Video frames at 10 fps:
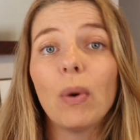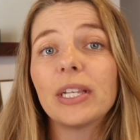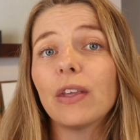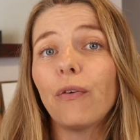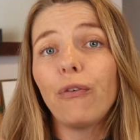It
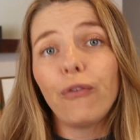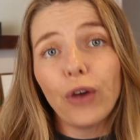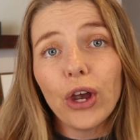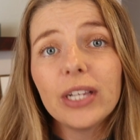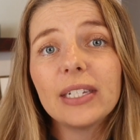was the
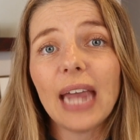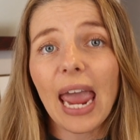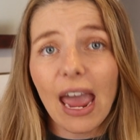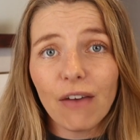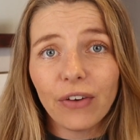first
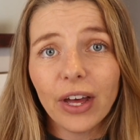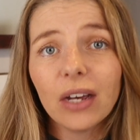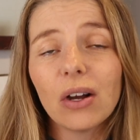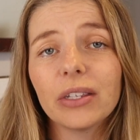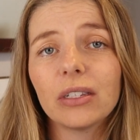
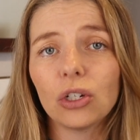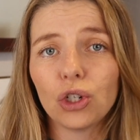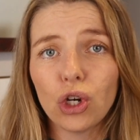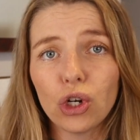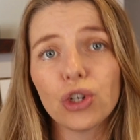ever
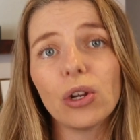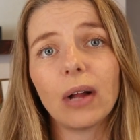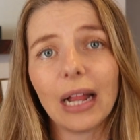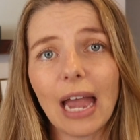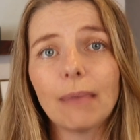
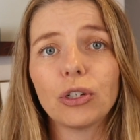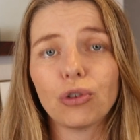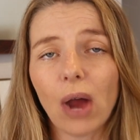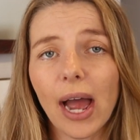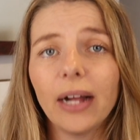constitutional climate
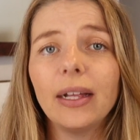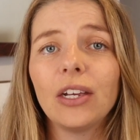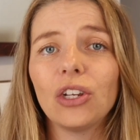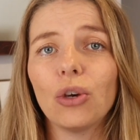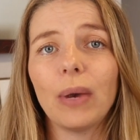trial
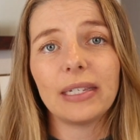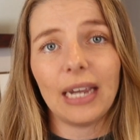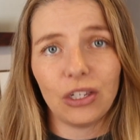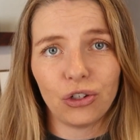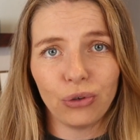in US
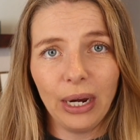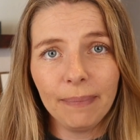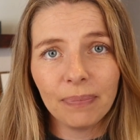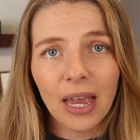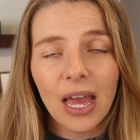
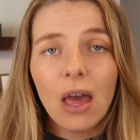history.